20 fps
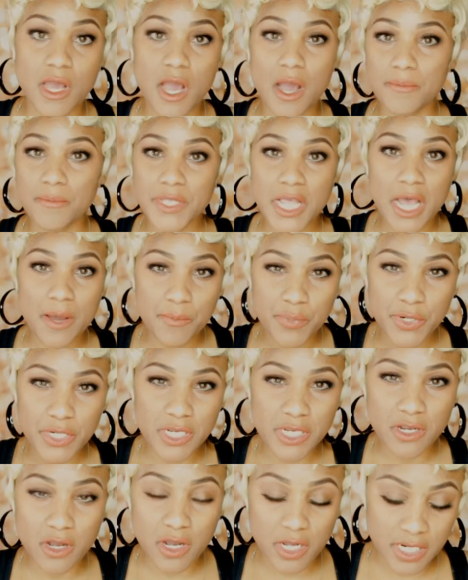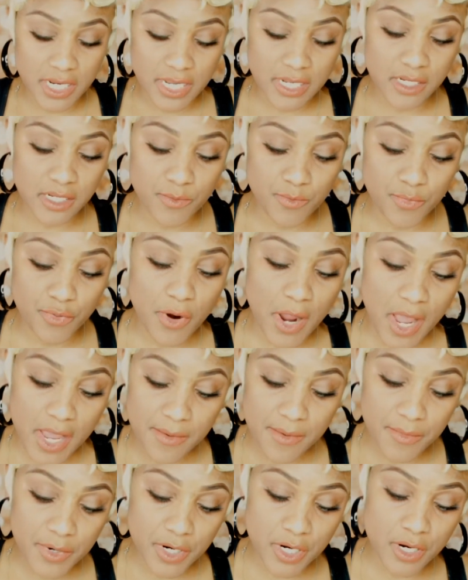I'm not putting on any
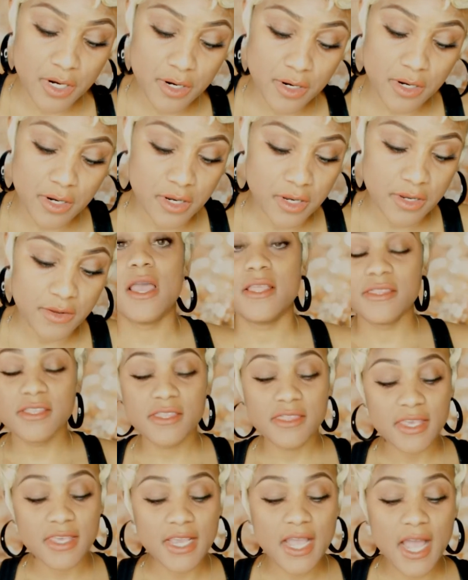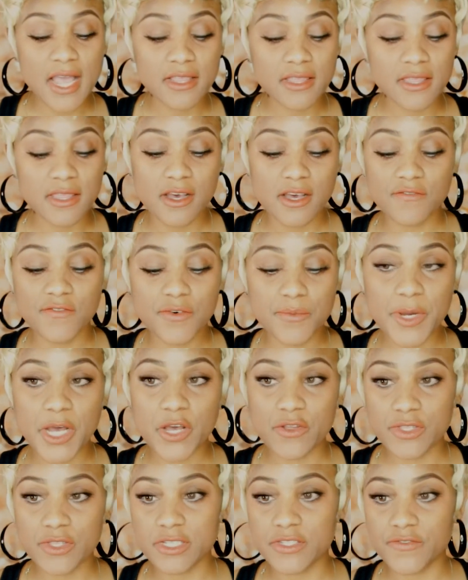primer. And the thing I love
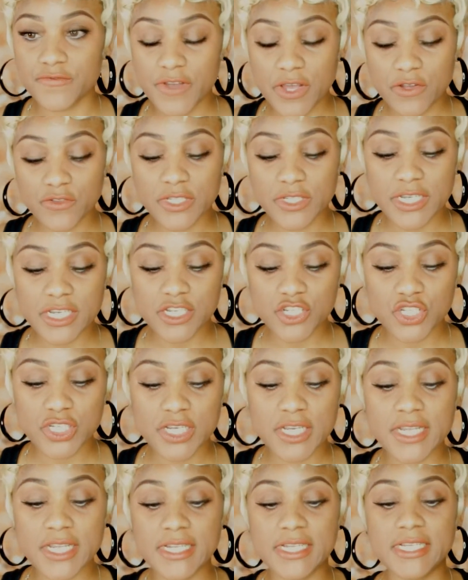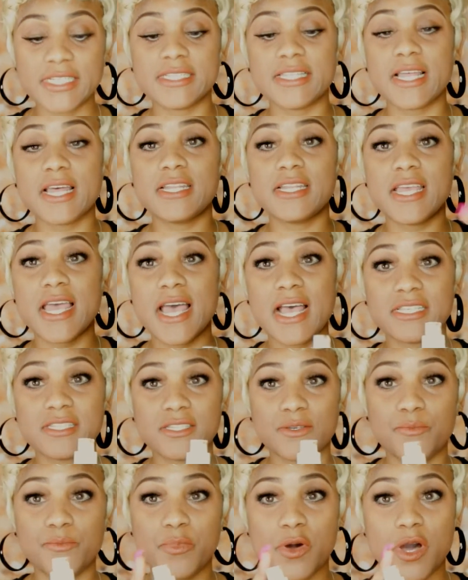about this foundation is that it
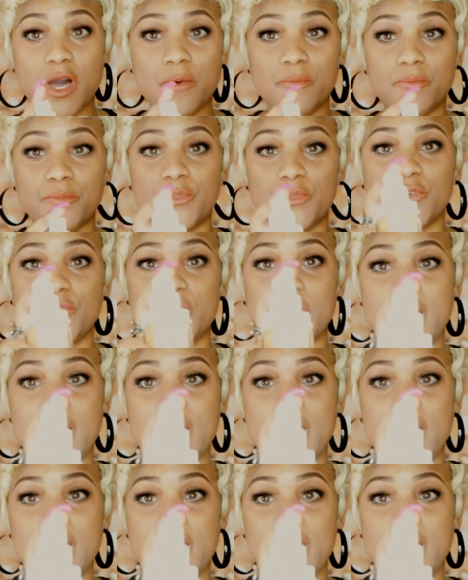has a pump, you